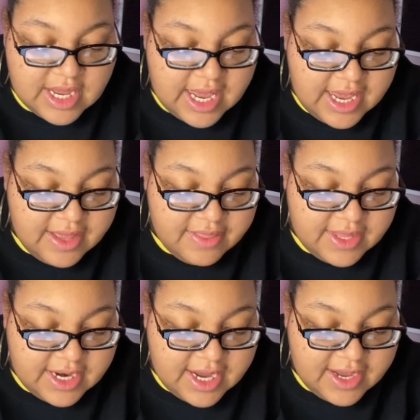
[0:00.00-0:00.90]
and then
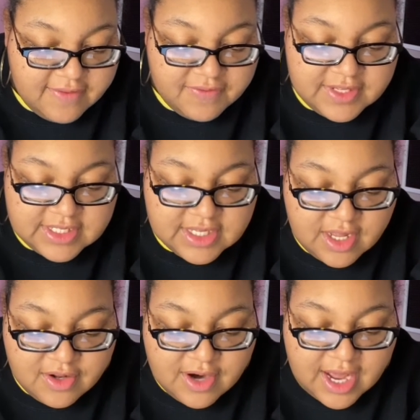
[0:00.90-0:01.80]
I have this
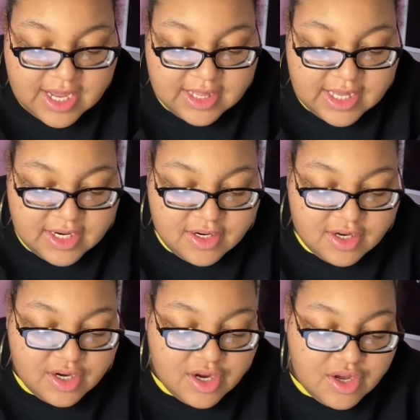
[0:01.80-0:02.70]
color highlighter